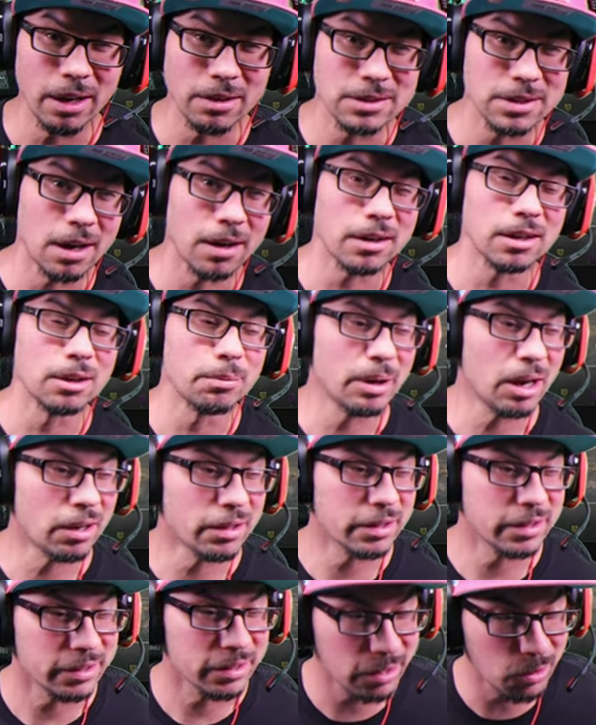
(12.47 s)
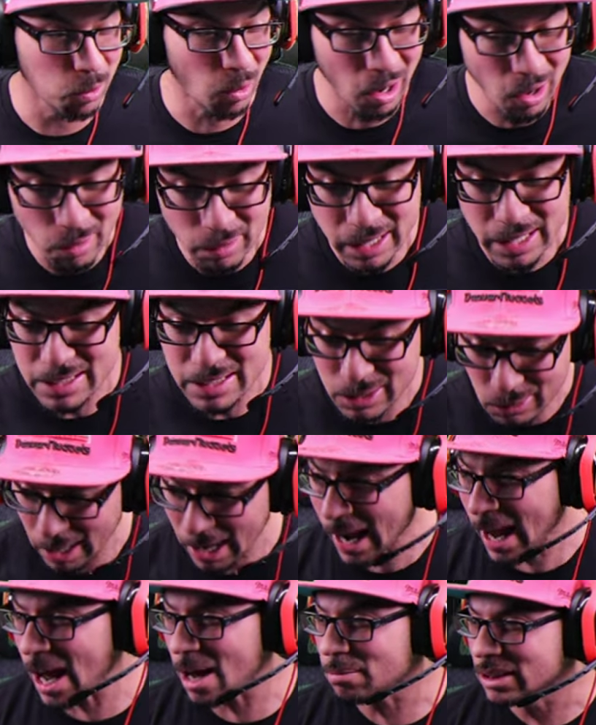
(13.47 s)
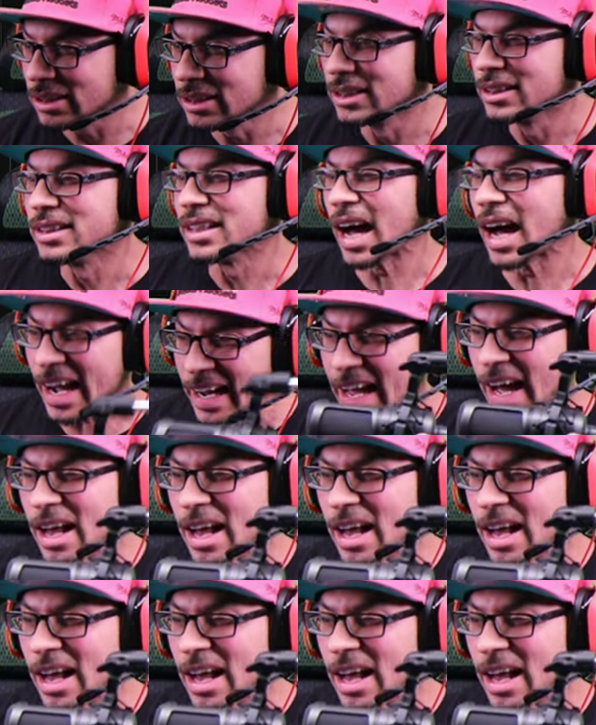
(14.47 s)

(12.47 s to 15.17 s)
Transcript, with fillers: talking about your quality is crap. I got a